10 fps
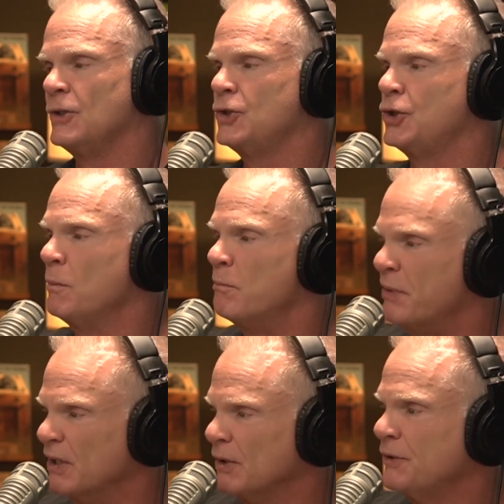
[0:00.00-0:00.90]
to
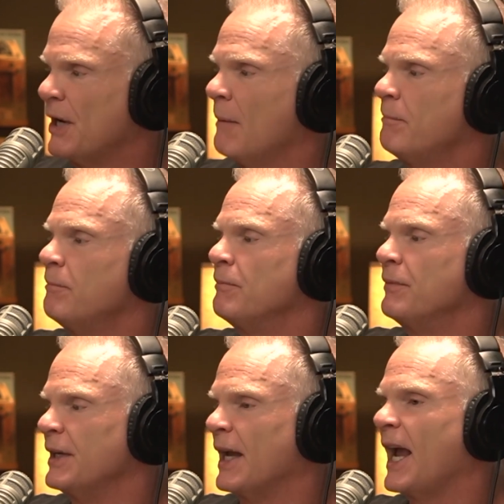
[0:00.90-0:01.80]
build up
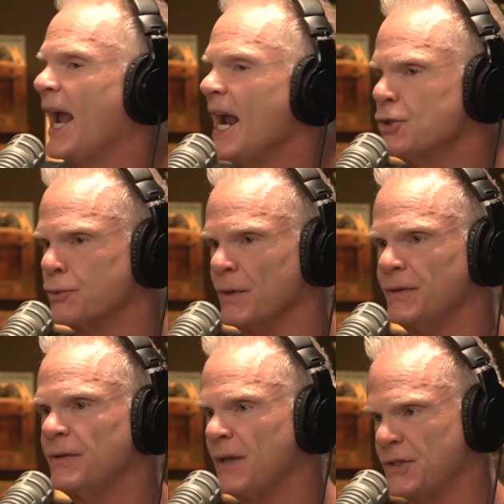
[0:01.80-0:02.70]
the
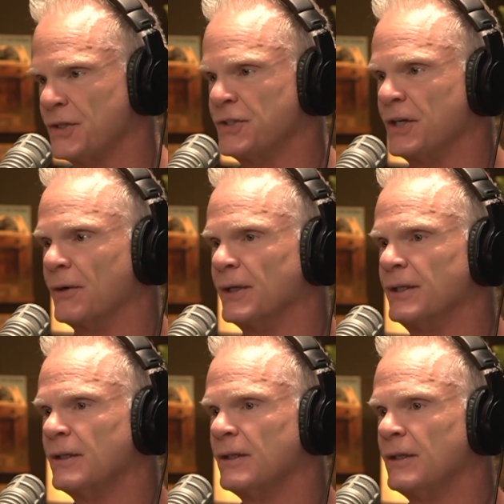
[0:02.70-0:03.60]
hatred
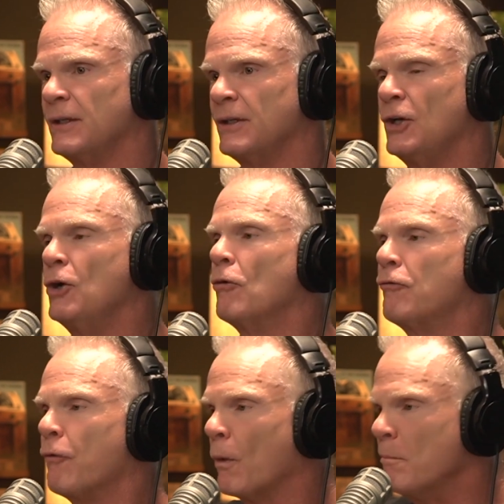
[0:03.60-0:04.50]
necessary
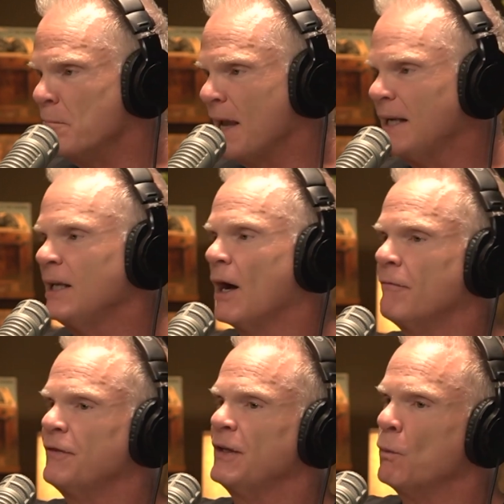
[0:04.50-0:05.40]
for many
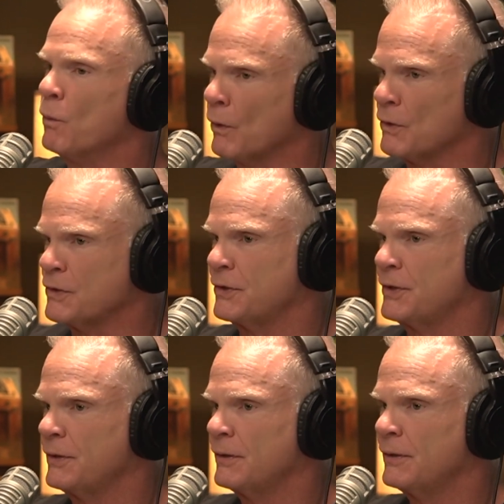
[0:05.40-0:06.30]
of the
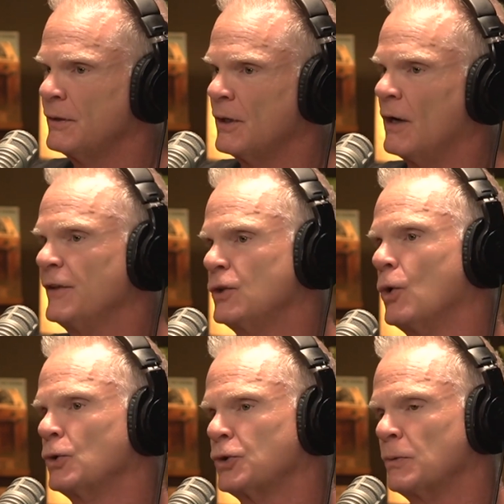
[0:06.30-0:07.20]
worst of the
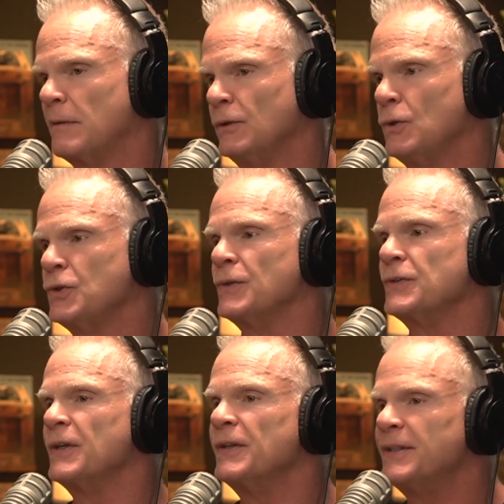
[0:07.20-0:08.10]
cultural
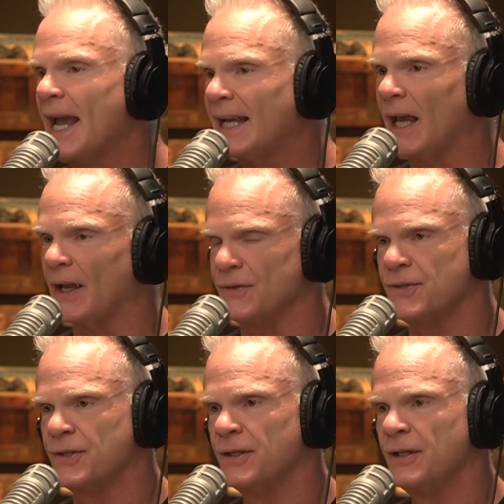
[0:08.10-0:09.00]
revolutions.
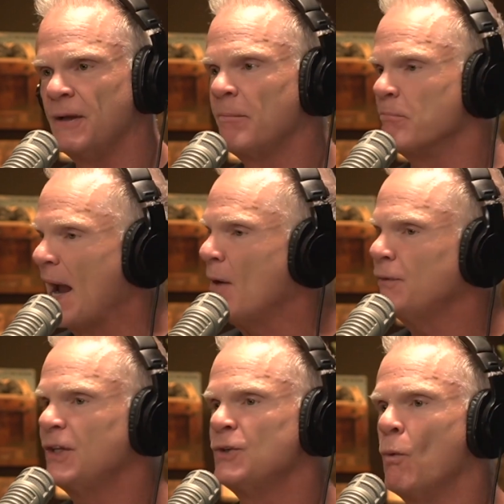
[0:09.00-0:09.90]
Decades. Mao
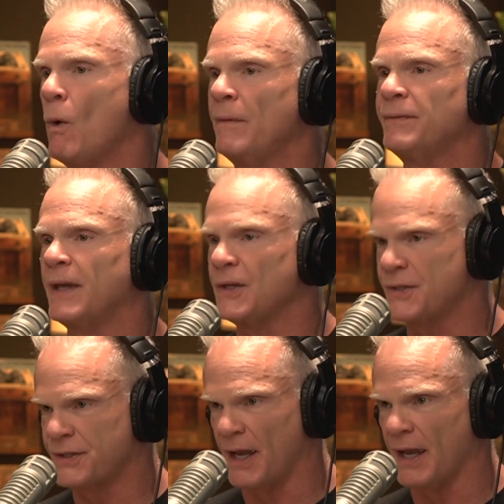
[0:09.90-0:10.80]
didn't one day
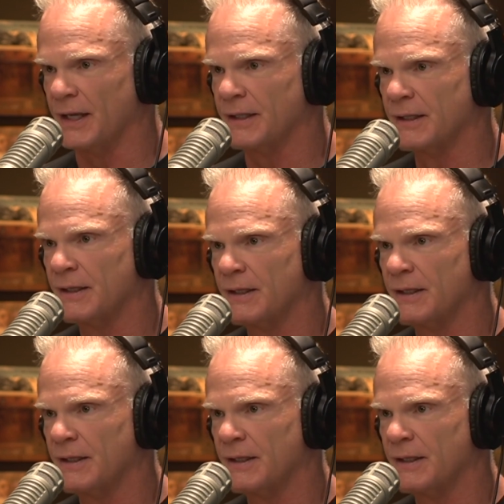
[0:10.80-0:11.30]
say